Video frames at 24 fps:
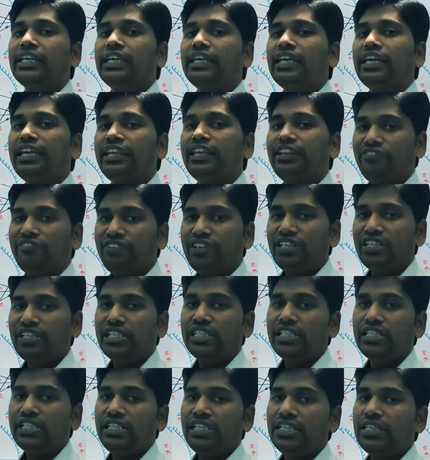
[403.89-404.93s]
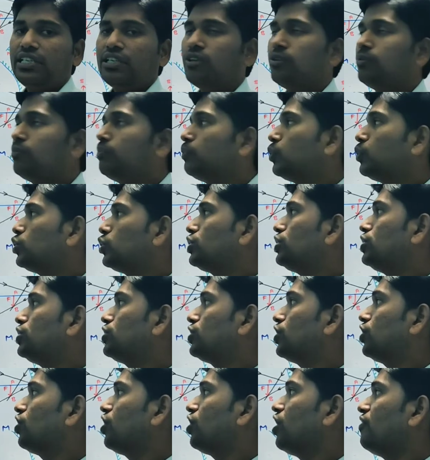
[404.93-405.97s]
infinity, position
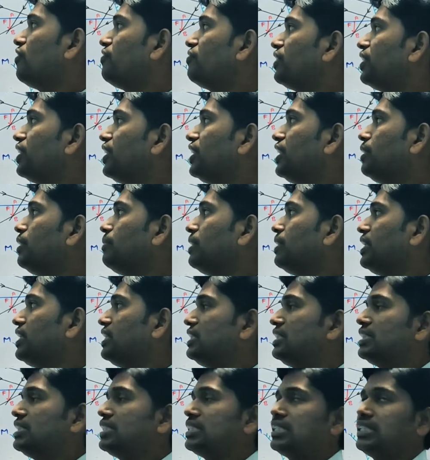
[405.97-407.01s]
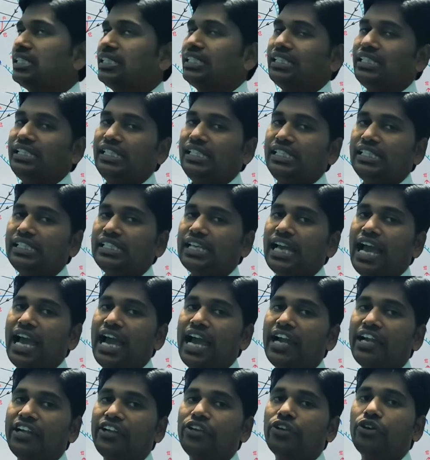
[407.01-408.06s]
of image is
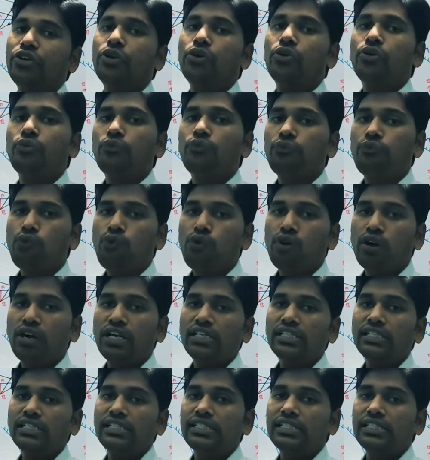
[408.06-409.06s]
at focus,